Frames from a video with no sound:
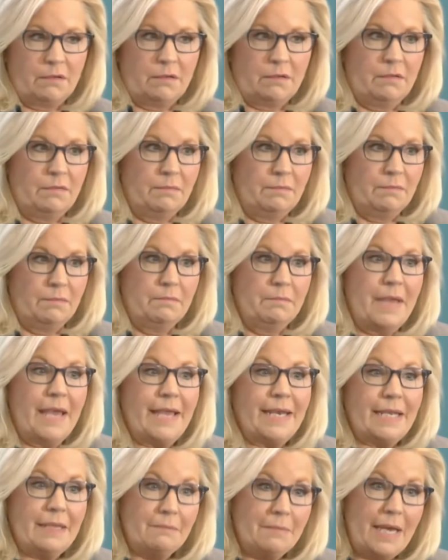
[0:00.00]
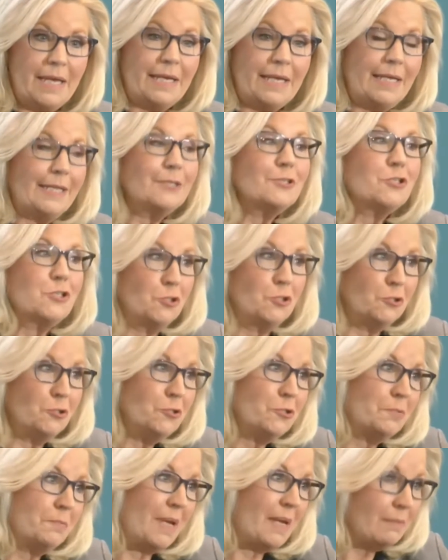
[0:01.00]
Many
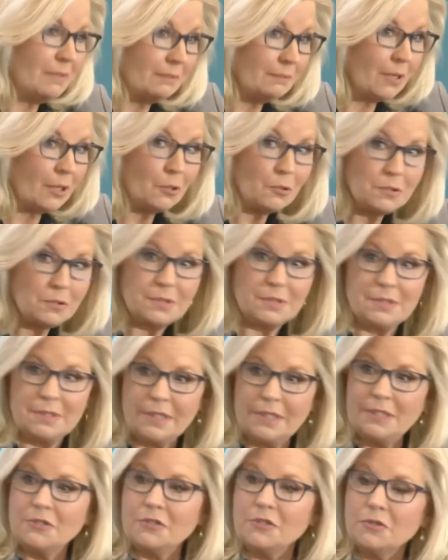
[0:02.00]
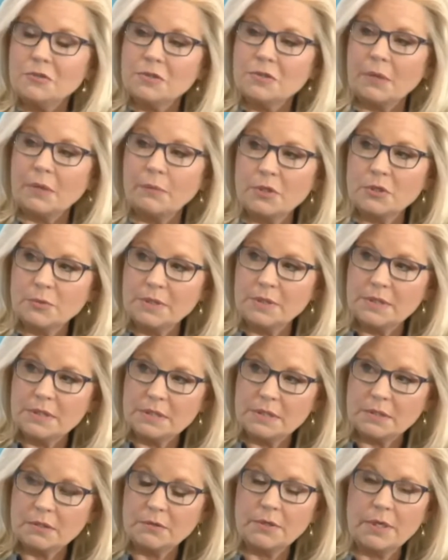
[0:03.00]
issues, maybe most issues on which we
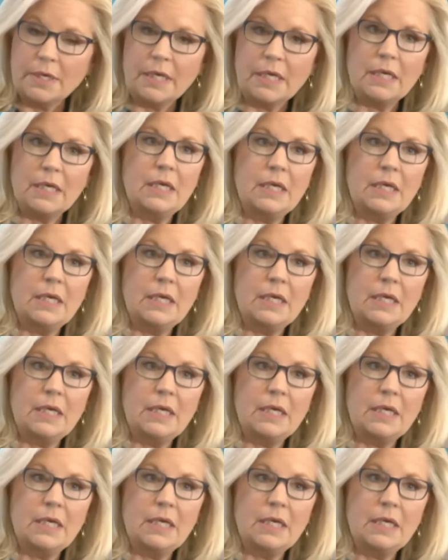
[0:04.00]
disagree.